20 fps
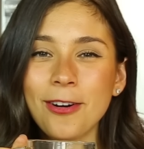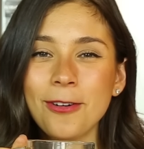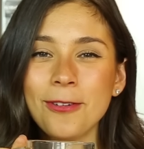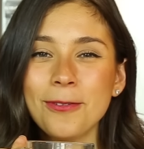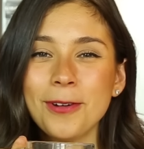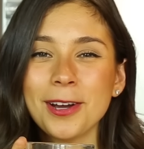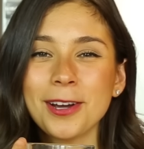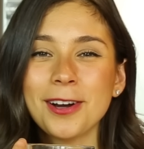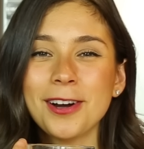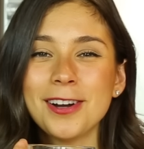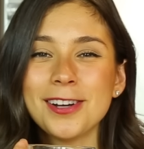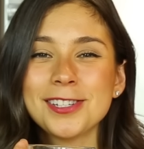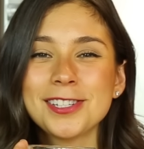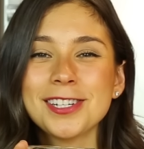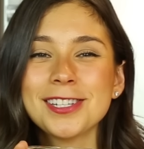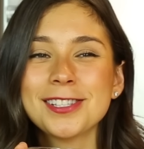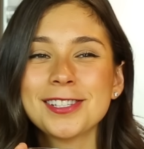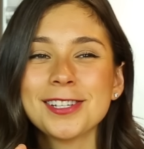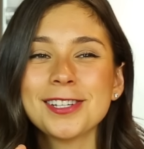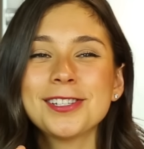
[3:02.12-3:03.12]
Oh my gosh,
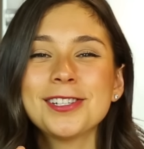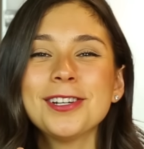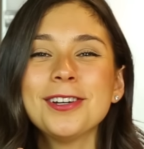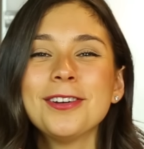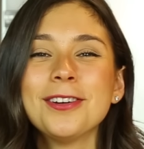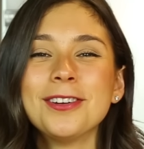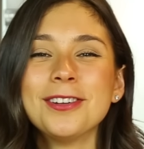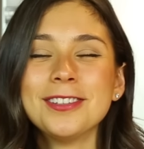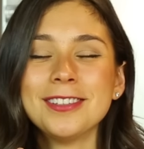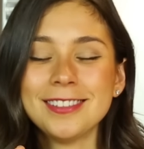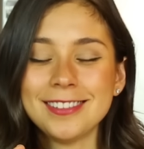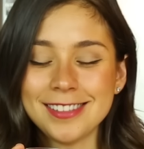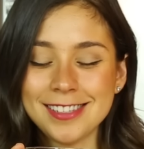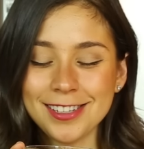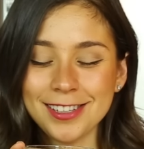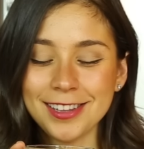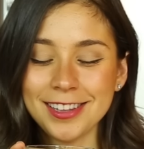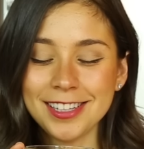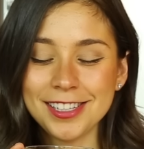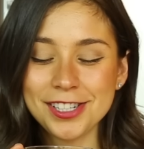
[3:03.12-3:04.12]
it's such a
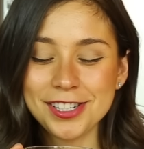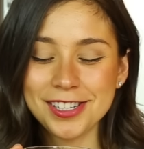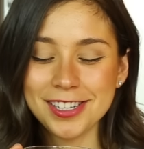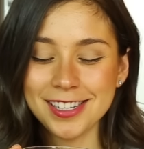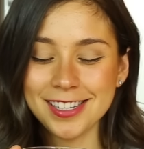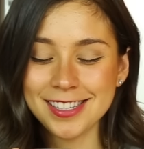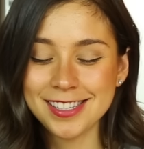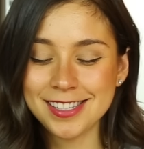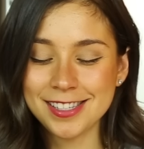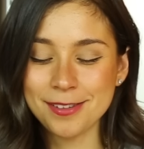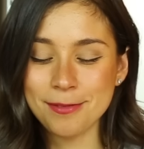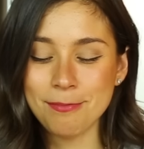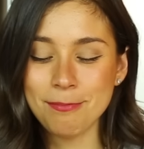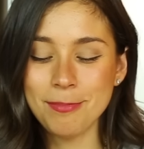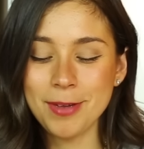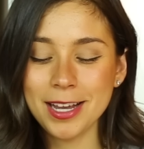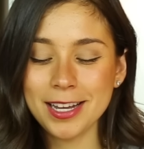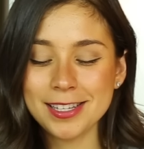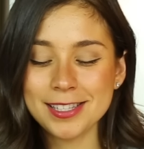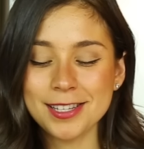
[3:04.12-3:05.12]
delicious
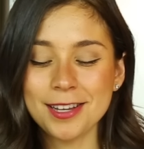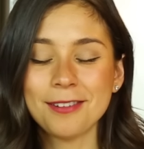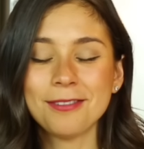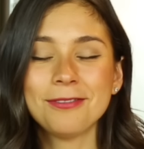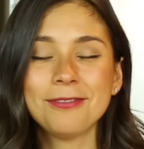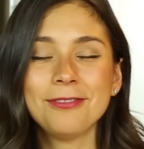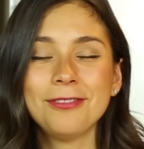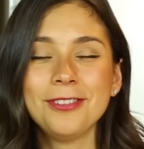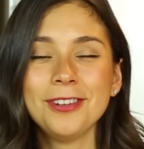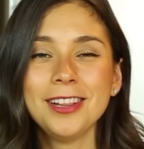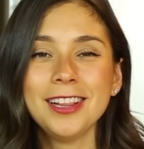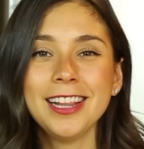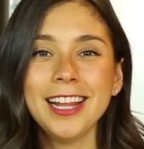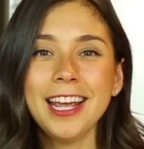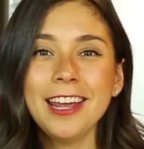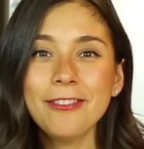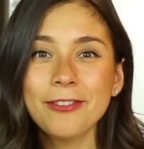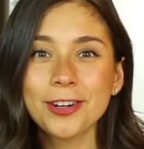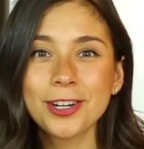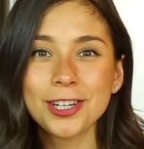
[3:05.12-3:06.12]
mix of
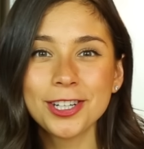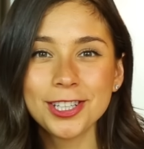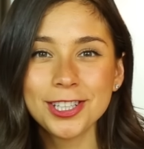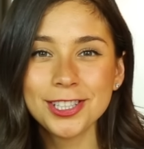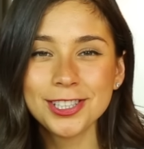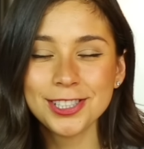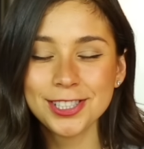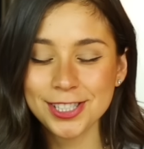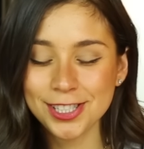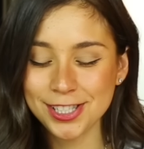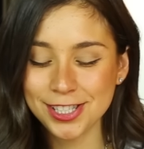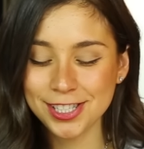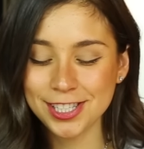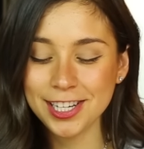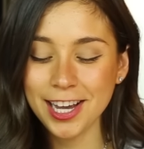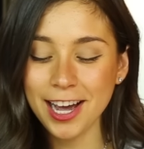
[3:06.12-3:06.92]
flavors,